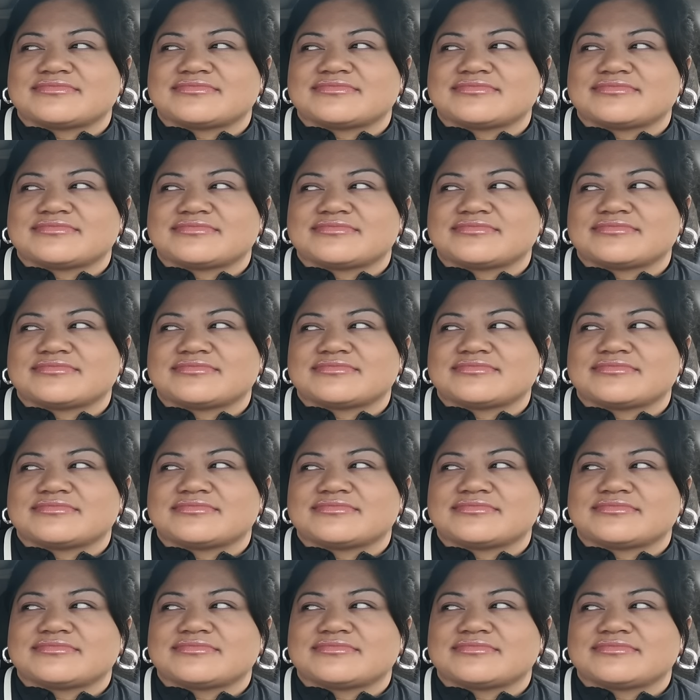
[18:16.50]

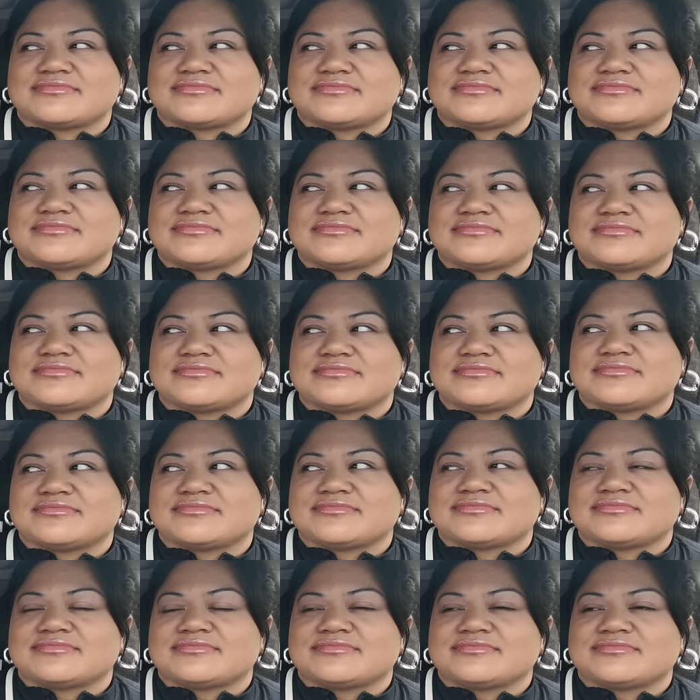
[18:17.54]

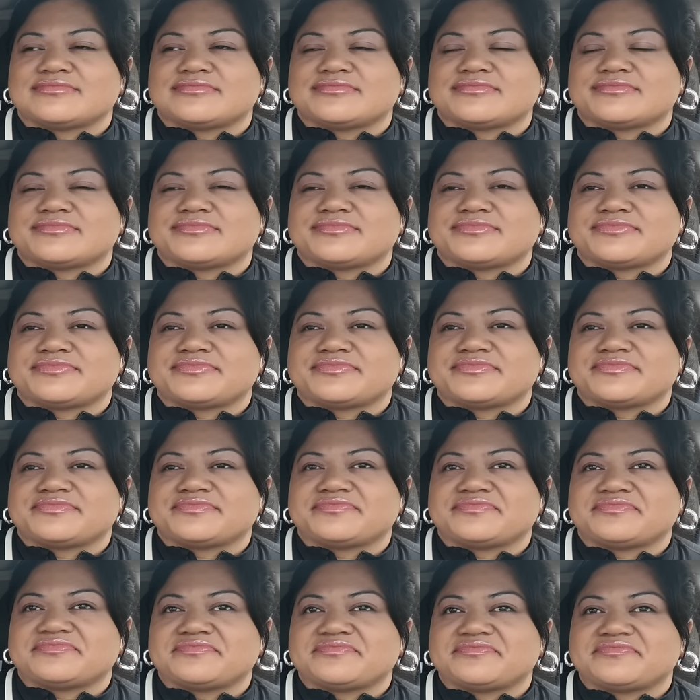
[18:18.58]

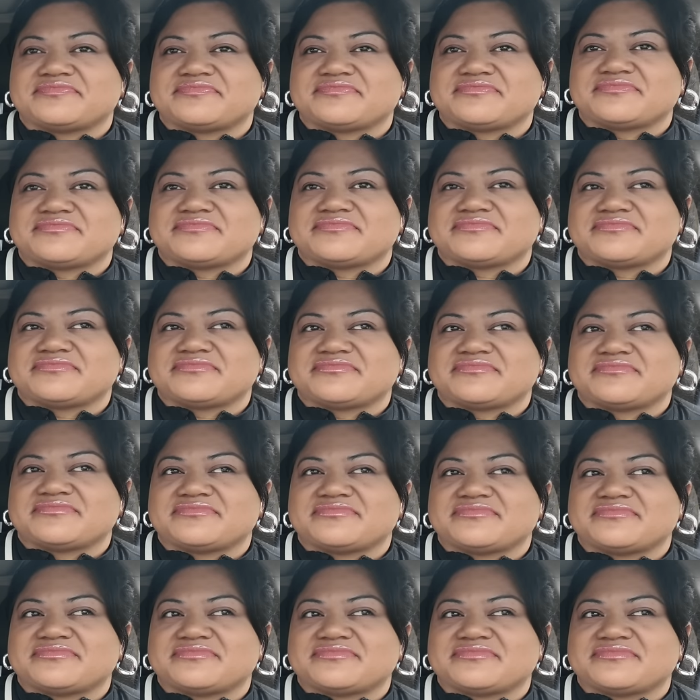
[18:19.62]

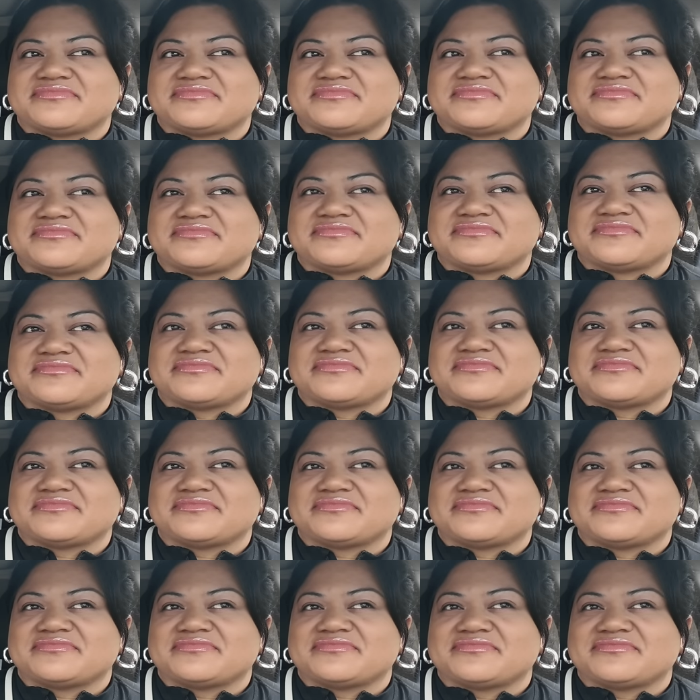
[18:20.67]

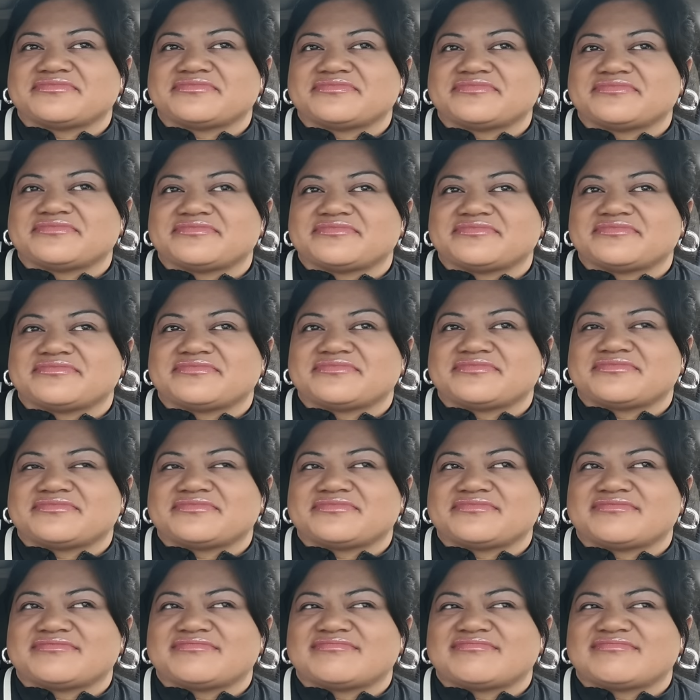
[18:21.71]

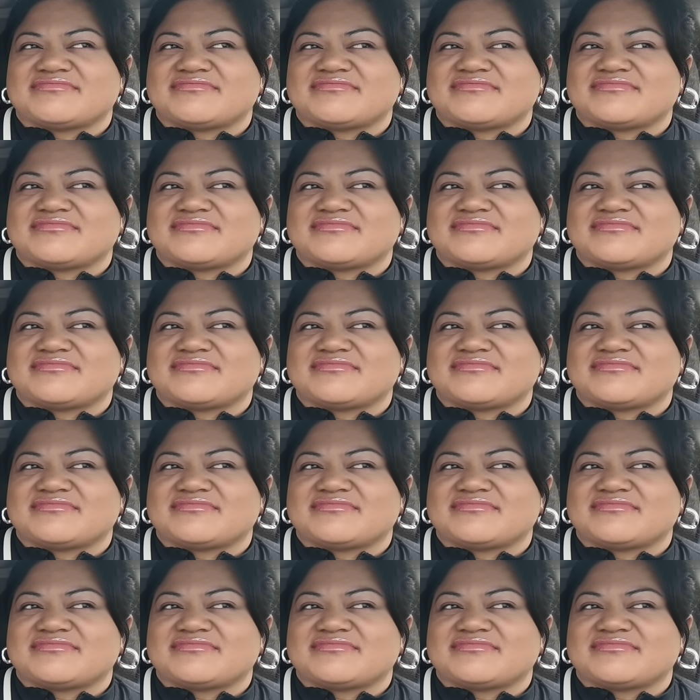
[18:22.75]
(silent)